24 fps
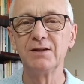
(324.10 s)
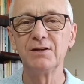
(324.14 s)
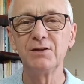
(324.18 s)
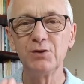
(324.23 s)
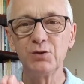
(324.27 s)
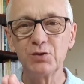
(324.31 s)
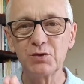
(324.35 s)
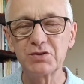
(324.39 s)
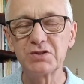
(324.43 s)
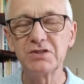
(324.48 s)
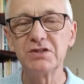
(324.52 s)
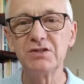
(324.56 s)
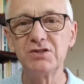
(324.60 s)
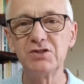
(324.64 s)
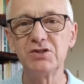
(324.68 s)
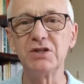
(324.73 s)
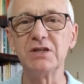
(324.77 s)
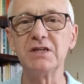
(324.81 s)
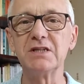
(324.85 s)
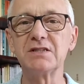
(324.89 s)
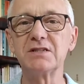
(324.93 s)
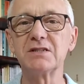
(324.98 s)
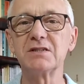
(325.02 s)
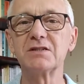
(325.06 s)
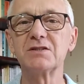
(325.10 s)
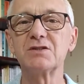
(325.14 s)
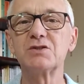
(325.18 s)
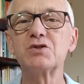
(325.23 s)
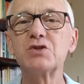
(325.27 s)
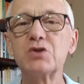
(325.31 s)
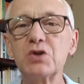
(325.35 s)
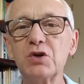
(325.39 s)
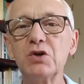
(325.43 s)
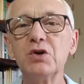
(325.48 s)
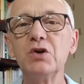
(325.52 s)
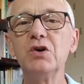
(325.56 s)
Look to Jesus.
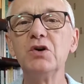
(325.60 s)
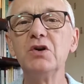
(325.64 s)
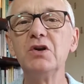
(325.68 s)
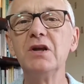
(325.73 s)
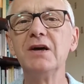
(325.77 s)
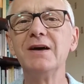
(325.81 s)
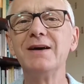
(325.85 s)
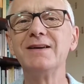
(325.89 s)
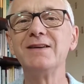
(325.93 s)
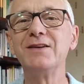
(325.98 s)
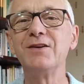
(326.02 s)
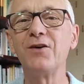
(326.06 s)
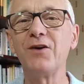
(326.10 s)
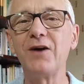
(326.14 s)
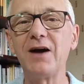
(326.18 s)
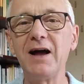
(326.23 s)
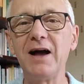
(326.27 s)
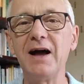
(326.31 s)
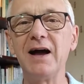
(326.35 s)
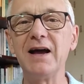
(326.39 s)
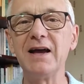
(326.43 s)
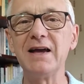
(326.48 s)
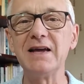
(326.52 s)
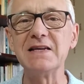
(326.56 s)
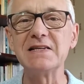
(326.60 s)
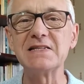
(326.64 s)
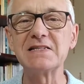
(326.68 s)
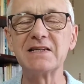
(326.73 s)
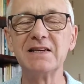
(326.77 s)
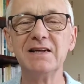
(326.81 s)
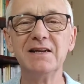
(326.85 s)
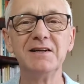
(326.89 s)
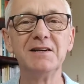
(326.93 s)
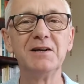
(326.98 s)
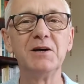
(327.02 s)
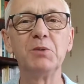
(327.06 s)
Turn your
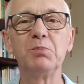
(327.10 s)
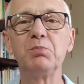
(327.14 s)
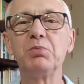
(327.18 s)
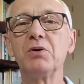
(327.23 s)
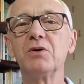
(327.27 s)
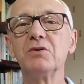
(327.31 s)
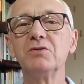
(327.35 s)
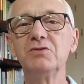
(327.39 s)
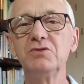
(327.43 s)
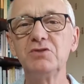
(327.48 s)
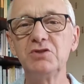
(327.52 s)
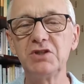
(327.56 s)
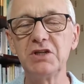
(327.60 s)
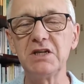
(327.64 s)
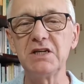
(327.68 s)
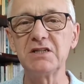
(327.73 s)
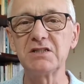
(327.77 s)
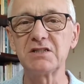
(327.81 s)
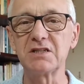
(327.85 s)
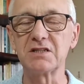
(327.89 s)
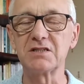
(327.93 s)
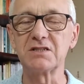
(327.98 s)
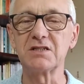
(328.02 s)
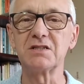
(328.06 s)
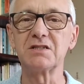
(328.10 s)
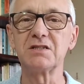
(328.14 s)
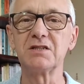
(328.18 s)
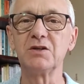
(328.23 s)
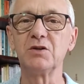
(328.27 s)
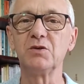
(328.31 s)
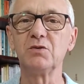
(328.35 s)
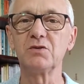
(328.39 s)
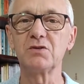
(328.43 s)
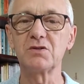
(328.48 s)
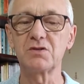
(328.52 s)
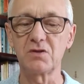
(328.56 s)
eyes upon Jesus, as
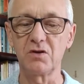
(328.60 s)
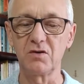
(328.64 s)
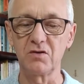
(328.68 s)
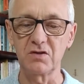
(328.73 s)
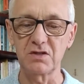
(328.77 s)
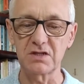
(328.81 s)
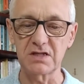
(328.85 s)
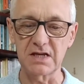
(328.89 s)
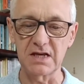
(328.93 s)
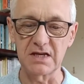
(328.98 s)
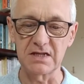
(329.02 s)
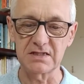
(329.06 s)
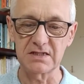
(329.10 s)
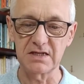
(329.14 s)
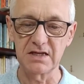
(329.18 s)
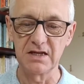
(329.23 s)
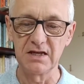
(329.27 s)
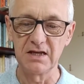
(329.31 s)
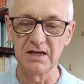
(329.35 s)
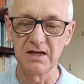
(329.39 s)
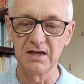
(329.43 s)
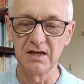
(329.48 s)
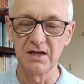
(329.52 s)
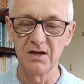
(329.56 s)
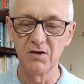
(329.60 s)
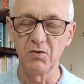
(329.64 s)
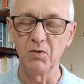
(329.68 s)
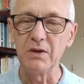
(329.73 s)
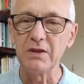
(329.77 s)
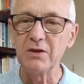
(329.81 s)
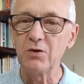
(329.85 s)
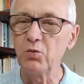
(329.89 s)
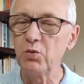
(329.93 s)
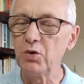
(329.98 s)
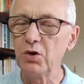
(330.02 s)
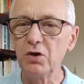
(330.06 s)
the old song says.
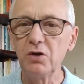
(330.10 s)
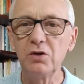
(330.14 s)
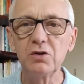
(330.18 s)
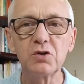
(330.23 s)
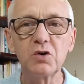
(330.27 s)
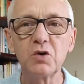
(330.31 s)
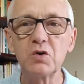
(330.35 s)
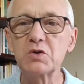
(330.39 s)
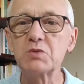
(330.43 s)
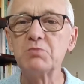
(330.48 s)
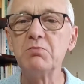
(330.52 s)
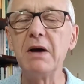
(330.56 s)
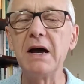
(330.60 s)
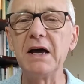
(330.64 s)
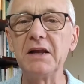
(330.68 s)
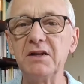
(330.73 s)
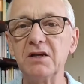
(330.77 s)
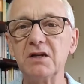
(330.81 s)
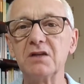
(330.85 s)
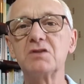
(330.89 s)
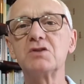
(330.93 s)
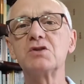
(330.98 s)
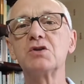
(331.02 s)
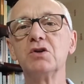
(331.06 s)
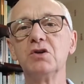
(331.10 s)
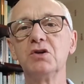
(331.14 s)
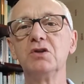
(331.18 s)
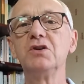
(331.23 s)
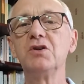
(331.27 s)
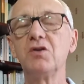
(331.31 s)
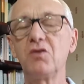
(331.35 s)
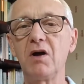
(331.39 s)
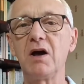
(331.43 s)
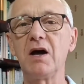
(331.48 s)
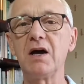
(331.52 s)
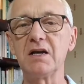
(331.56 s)
When the world goes madder, turn
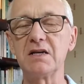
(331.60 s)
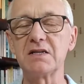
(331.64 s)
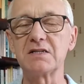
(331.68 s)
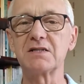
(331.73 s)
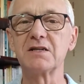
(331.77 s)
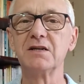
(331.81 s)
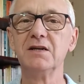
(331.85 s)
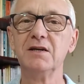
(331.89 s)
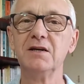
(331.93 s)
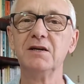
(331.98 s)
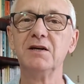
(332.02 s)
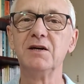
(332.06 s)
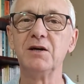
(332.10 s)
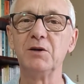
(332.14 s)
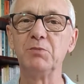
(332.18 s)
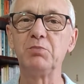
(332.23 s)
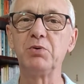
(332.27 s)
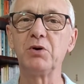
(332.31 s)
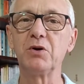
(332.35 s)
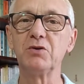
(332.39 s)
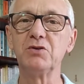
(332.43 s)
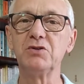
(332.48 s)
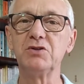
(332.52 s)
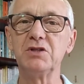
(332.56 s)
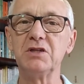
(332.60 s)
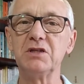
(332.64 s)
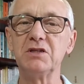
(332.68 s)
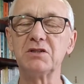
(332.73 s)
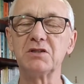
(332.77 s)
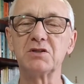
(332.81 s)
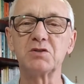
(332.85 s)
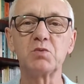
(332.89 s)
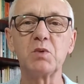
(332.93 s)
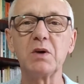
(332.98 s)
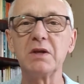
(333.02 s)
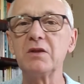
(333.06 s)
your eyes upon
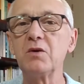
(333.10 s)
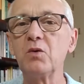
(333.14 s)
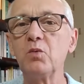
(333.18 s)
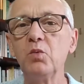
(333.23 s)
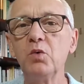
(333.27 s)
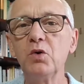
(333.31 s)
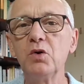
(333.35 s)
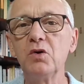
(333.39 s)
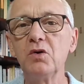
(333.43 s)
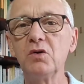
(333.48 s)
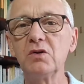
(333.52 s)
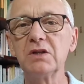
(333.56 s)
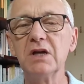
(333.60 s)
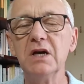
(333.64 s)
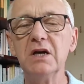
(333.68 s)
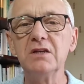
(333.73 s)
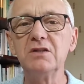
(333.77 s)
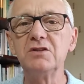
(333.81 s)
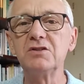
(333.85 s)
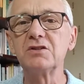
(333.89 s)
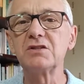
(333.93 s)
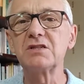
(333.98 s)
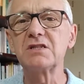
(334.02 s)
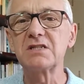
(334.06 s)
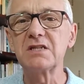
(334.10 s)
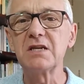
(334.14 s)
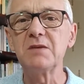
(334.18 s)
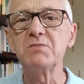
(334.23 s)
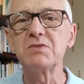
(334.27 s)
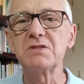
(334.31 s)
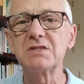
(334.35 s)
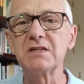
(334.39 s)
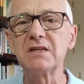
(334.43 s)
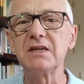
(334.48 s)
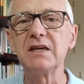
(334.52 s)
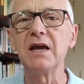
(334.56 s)
Jesus. When the world just
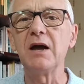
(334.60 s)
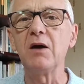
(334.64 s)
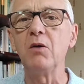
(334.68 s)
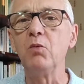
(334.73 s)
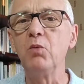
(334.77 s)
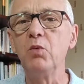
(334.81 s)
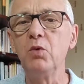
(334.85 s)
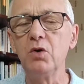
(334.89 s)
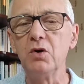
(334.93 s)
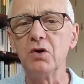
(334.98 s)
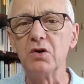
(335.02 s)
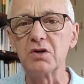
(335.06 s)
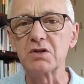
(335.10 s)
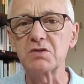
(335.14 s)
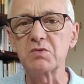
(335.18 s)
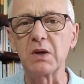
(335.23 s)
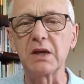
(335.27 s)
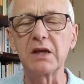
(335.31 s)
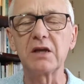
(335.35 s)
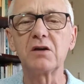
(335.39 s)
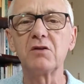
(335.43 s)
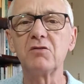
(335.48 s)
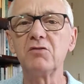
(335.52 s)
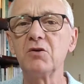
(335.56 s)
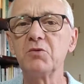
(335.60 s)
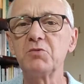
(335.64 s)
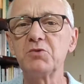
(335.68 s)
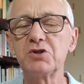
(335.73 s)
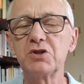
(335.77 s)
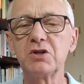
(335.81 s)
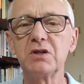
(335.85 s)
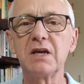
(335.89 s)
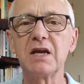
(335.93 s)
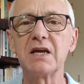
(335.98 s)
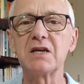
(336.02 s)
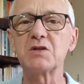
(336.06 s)
seems to get worse, when
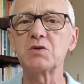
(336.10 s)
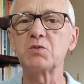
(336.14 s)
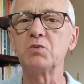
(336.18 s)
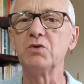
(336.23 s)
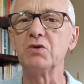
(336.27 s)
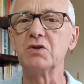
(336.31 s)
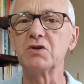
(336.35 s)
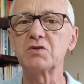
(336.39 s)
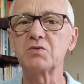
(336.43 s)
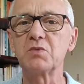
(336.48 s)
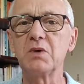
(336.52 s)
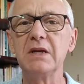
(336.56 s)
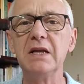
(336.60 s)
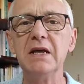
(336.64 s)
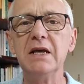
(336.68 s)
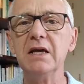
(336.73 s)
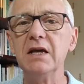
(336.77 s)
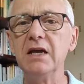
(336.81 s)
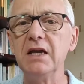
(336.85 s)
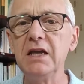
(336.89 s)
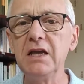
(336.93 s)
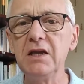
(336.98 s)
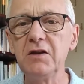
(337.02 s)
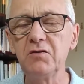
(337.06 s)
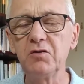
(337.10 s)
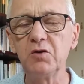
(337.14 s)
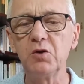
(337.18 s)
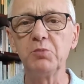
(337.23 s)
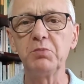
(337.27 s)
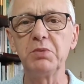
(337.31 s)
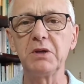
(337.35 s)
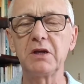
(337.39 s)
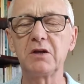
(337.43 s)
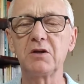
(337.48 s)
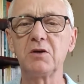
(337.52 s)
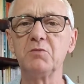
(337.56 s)
corruption gets worse, when evil
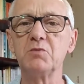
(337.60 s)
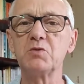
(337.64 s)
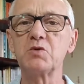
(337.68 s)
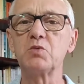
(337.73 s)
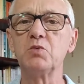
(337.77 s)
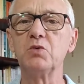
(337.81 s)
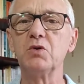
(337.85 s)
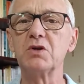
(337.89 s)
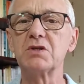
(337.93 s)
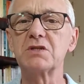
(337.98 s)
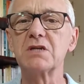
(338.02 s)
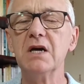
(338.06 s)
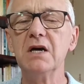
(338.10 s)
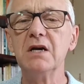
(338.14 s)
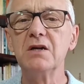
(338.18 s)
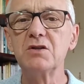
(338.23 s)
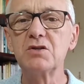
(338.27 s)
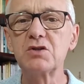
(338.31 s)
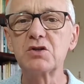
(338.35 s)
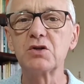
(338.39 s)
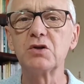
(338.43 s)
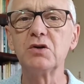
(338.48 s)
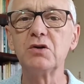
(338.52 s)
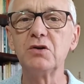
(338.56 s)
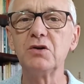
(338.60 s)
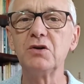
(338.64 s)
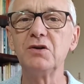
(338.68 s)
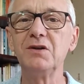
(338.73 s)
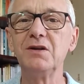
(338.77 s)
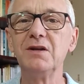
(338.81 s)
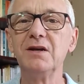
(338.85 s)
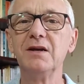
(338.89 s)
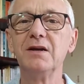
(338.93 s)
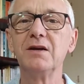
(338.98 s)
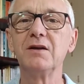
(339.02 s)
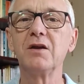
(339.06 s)
becomes worse,
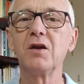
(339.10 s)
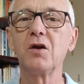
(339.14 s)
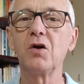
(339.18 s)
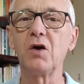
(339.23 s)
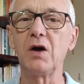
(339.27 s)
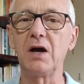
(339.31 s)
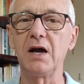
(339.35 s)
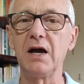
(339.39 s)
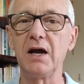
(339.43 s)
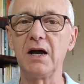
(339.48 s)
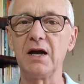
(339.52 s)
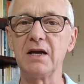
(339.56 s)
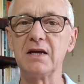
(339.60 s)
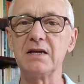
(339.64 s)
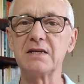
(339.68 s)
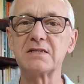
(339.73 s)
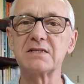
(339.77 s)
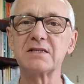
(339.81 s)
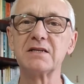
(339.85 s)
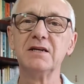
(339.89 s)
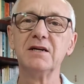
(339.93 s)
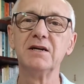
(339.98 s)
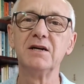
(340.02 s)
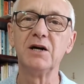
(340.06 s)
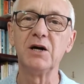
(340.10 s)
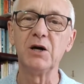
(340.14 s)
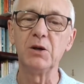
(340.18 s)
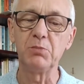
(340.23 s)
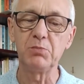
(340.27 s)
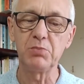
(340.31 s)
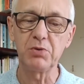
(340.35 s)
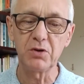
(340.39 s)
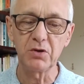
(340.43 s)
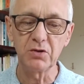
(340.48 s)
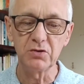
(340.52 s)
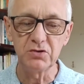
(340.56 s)
turn your eyes
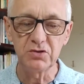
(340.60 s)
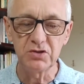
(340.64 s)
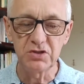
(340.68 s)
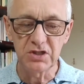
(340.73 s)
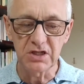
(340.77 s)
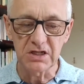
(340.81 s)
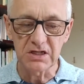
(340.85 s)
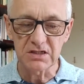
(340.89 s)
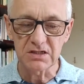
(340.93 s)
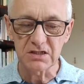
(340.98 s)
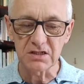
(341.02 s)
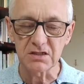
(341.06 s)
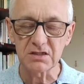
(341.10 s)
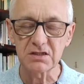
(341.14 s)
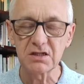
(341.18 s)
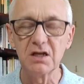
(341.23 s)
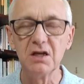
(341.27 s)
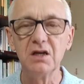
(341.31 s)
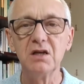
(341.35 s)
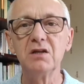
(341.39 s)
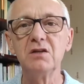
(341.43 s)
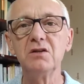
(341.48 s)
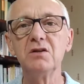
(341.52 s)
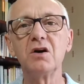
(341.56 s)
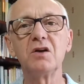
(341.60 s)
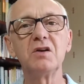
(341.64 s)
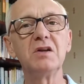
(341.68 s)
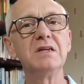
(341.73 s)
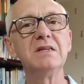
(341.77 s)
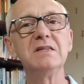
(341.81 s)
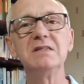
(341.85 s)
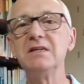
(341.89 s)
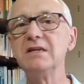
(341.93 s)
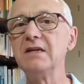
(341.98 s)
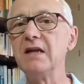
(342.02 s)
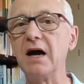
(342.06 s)
upon Jesus. Not
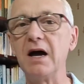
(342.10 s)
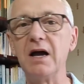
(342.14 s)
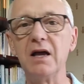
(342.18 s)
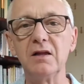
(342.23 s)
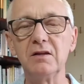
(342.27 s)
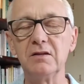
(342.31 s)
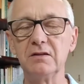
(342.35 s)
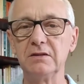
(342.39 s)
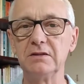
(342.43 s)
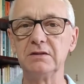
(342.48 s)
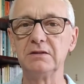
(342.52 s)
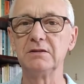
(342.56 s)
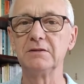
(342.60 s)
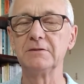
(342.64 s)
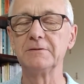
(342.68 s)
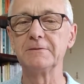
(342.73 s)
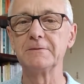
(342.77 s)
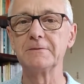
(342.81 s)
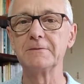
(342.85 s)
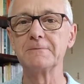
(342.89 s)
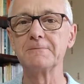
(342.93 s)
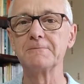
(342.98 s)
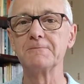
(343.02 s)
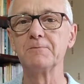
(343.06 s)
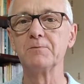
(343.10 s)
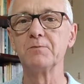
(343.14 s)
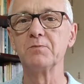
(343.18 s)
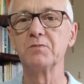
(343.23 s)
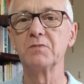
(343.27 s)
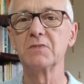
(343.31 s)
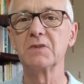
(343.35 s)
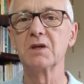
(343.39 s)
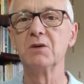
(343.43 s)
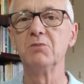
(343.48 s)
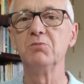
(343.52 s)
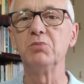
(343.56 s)
in denial,
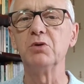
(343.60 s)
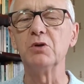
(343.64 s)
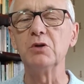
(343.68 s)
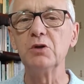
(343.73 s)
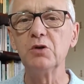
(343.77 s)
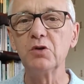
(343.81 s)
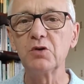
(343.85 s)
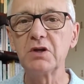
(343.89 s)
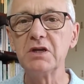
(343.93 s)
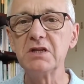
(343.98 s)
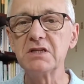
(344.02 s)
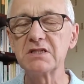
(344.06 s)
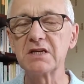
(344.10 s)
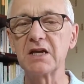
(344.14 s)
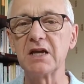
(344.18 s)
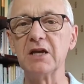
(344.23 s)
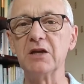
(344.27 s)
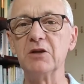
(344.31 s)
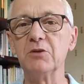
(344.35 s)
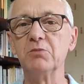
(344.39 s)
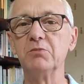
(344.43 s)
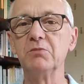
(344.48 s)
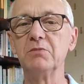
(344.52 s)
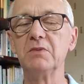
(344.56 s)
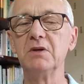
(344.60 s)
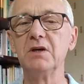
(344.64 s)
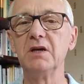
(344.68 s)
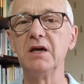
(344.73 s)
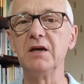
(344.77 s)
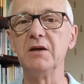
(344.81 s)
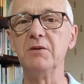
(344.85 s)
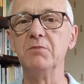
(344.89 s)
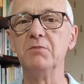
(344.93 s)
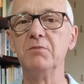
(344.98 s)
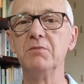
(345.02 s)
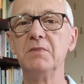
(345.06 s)
but looking to
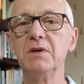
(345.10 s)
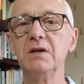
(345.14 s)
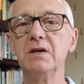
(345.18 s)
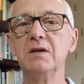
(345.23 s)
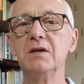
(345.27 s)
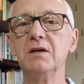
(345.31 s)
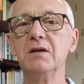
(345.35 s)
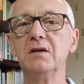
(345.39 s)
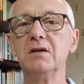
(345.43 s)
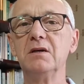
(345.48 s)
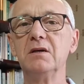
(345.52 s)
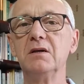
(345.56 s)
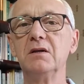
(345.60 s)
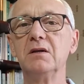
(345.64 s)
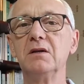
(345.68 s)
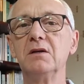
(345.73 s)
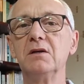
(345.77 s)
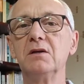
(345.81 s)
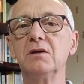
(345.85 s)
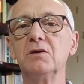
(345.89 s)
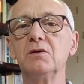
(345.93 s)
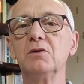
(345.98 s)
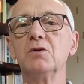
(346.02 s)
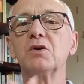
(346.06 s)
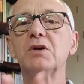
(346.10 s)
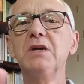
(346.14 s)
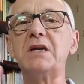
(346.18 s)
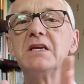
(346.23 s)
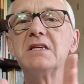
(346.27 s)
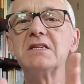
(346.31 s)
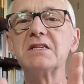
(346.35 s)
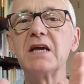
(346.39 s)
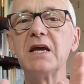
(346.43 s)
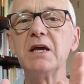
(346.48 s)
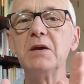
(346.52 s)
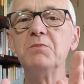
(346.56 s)
him.
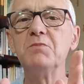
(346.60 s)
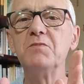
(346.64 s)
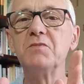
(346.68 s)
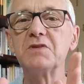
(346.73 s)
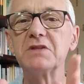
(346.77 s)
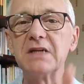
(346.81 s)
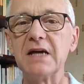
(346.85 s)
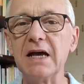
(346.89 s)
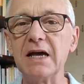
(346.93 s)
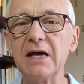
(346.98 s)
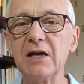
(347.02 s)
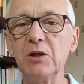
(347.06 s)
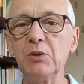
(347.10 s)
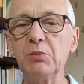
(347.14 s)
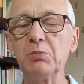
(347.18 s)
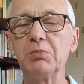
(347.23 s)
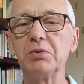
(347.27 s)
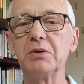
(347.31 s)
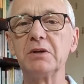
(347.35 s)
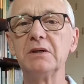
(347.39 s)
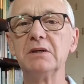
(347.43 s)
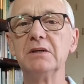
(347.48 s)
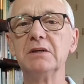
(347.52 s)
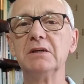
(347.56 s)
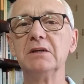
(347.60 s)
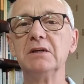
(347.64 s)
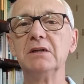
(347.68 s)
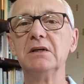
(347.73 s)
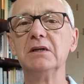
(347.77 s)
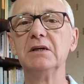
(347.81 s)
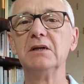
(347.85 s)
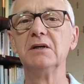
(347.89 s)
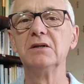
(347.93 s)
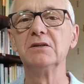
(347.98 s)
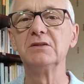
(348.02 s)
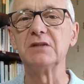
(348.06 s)
Looking to him to help,
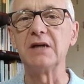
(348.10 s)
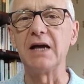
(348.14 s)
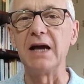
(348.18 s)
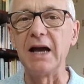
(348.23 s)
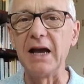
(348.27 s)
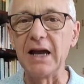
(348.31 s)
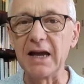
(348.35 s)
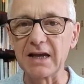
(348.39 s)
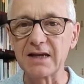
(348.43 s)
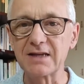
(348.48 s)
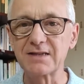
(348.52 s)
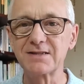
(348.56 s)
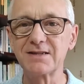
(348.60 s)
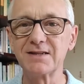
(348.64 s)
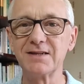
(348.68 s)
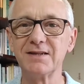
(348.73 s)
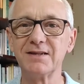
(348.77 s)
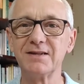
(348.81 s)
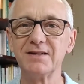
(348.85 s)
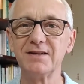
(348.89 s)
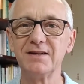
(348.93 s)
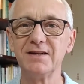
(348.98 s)
to act,